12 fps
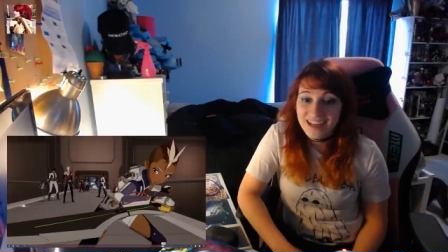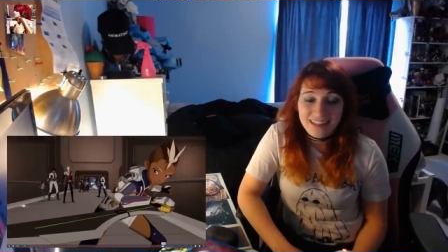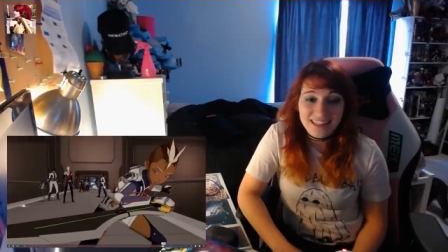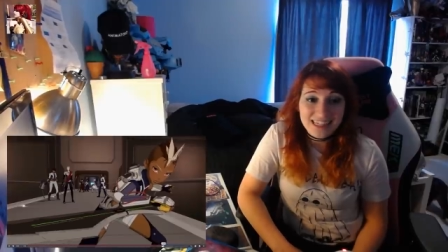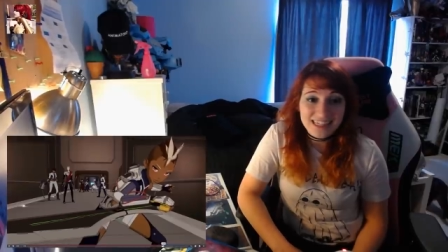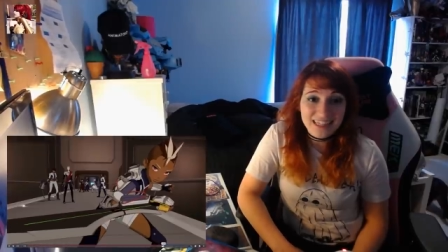
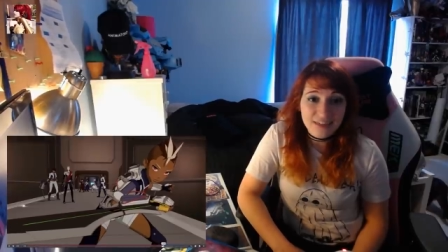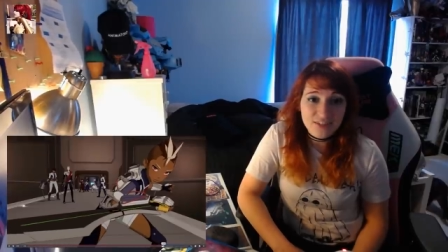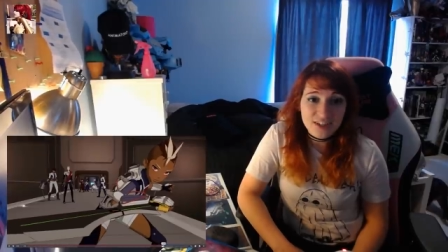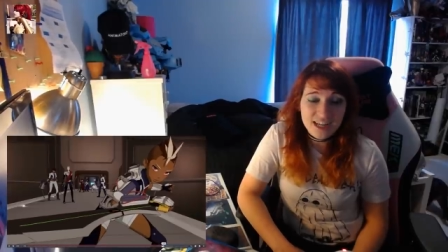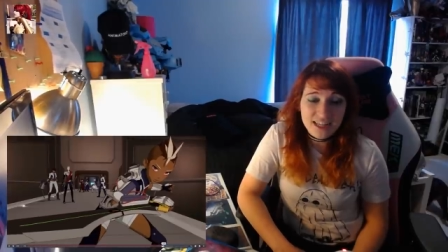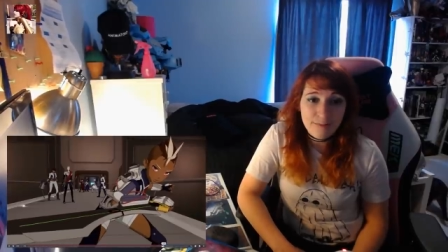Like it didn't
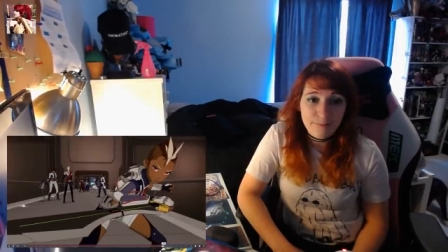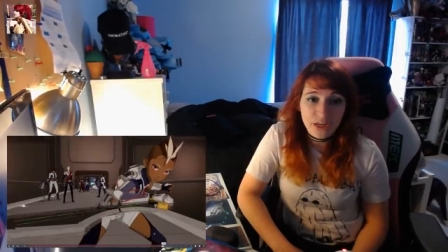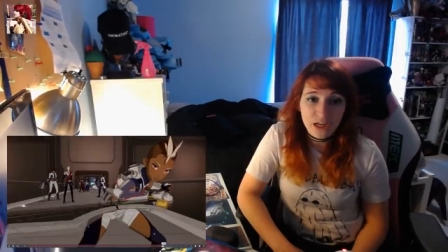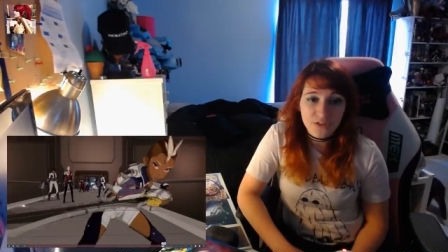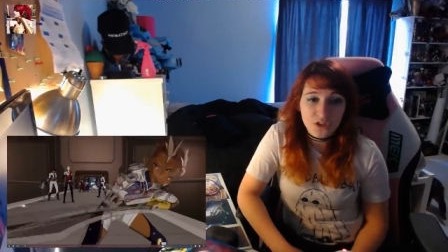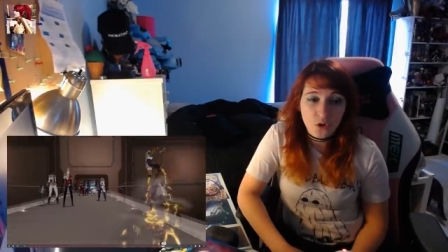even take that
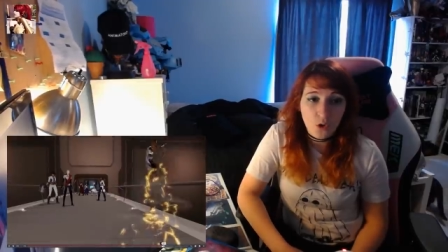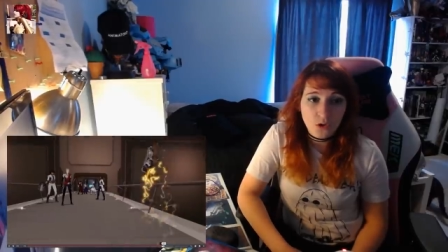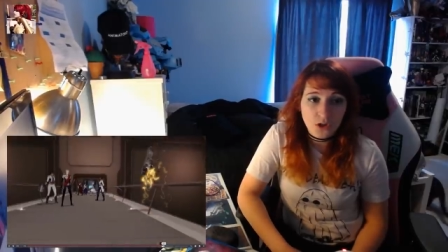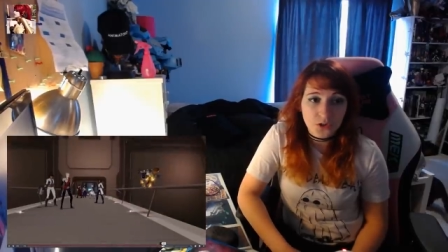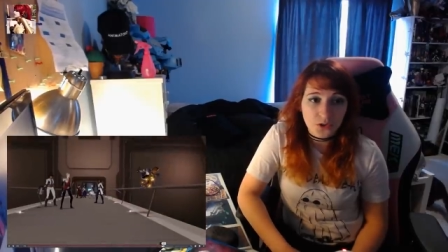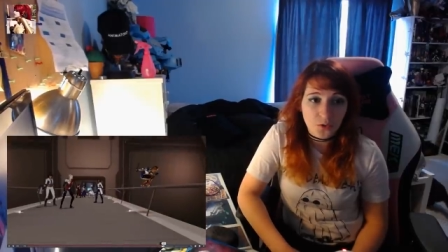big of a
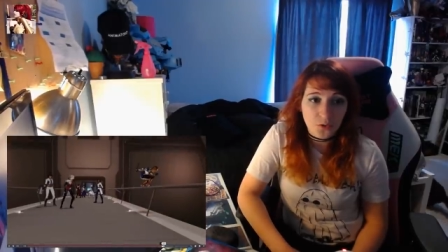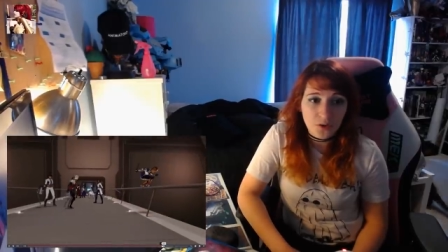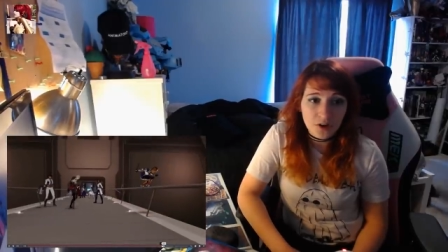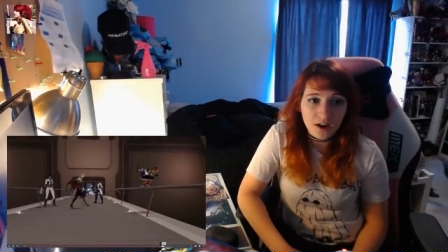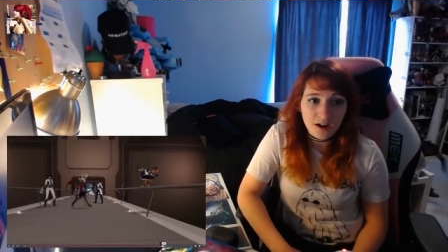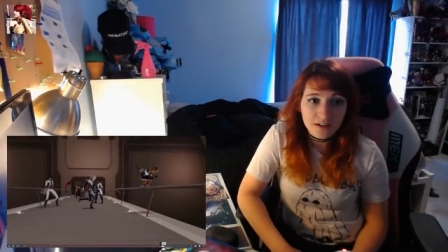toll on her
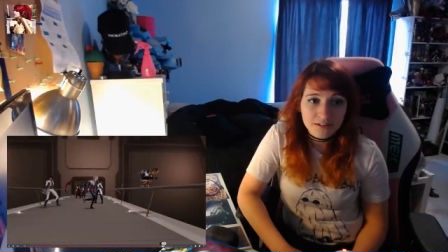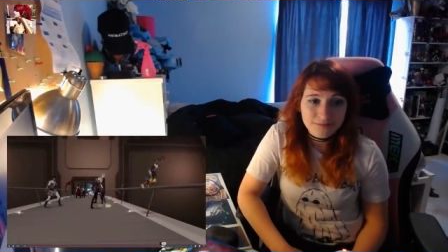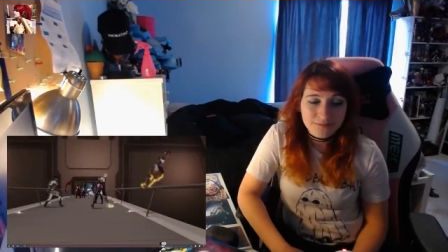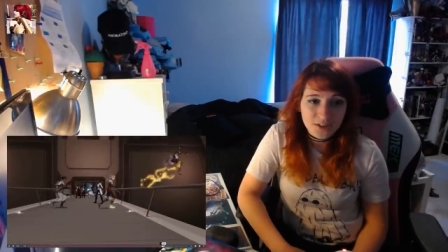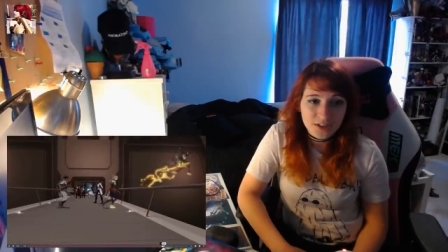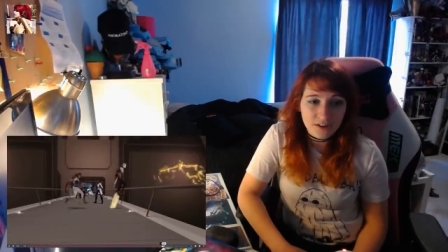aura
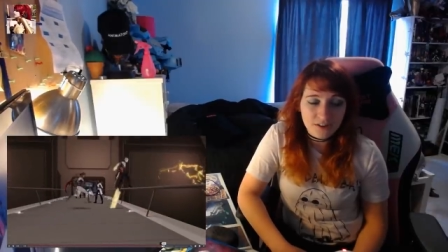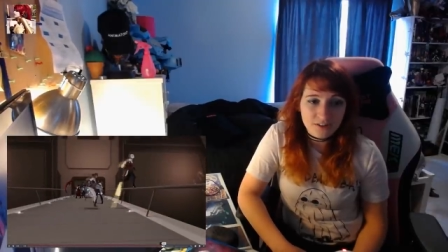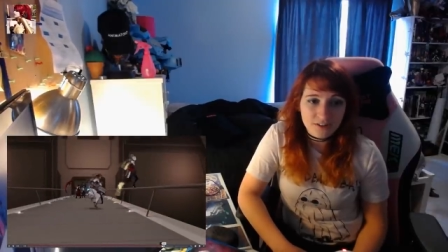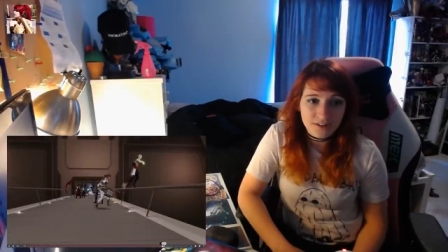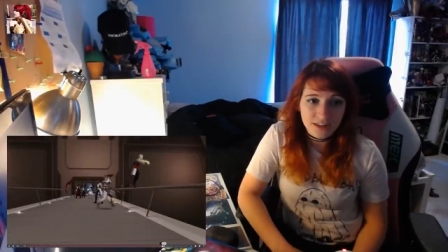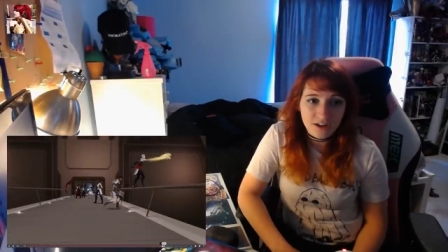and on
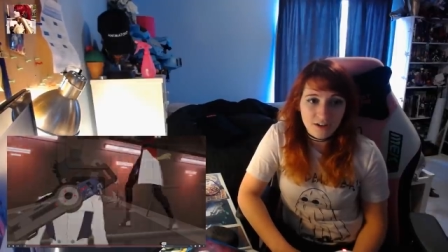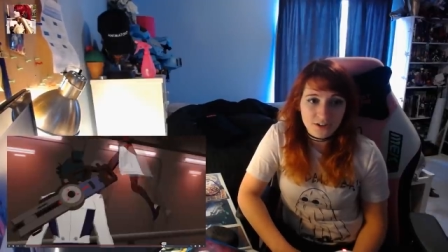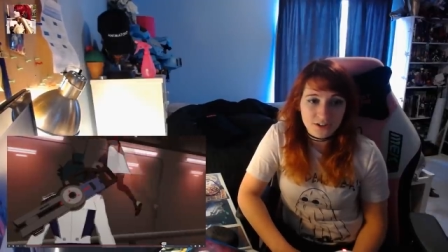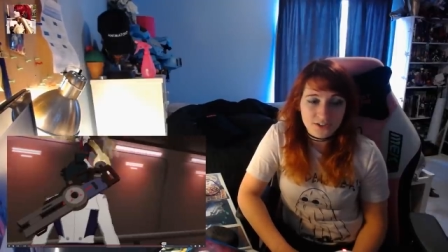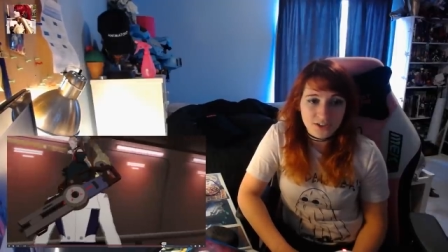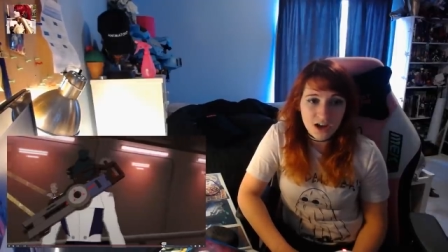her like on
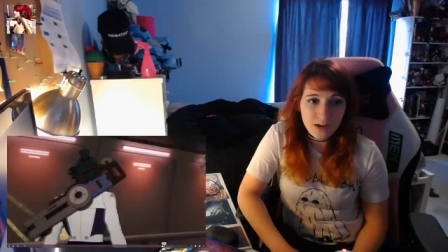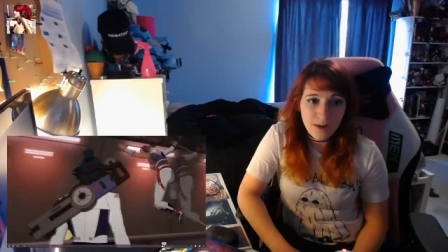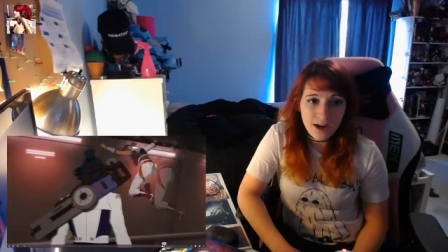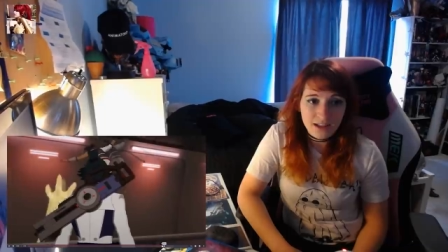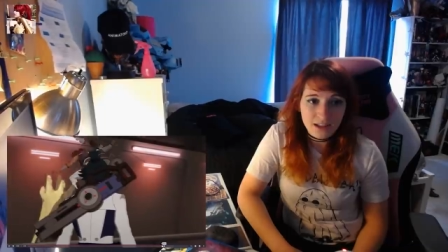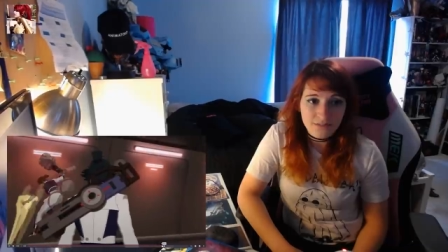her
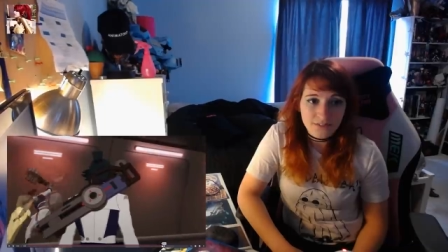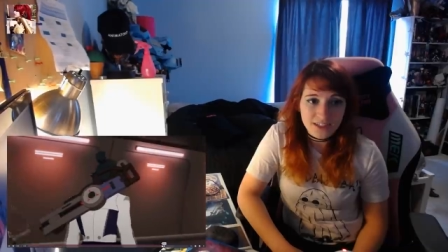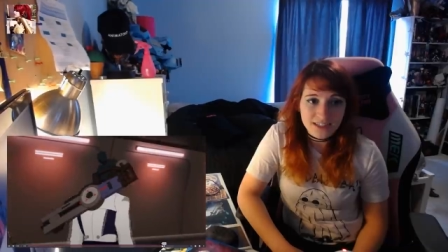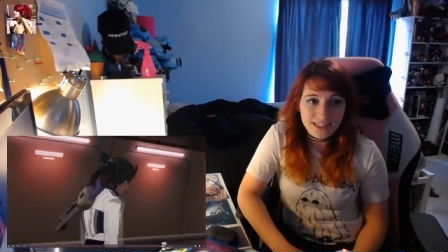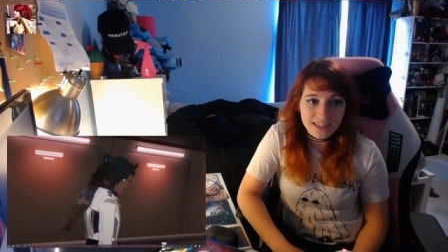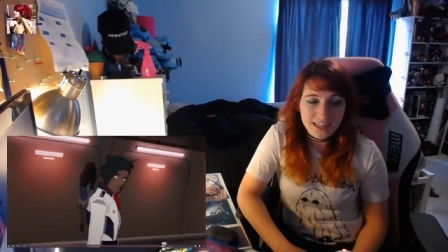stockpile of it
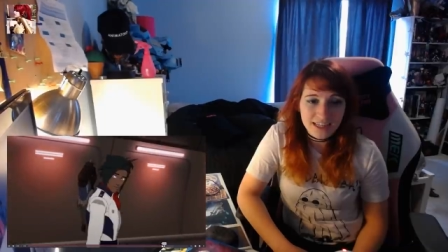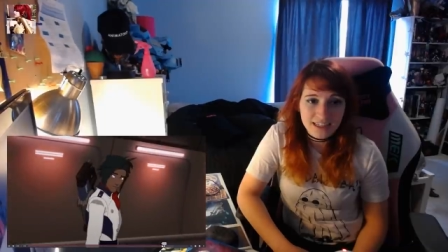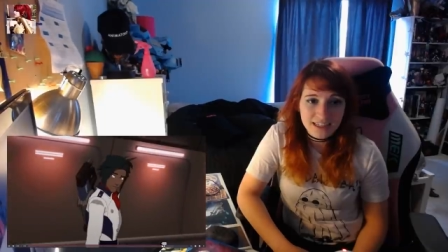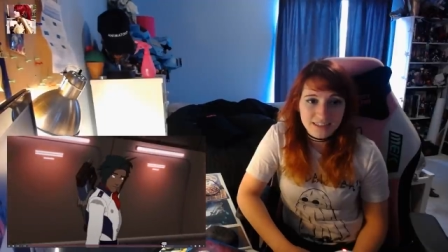cuz like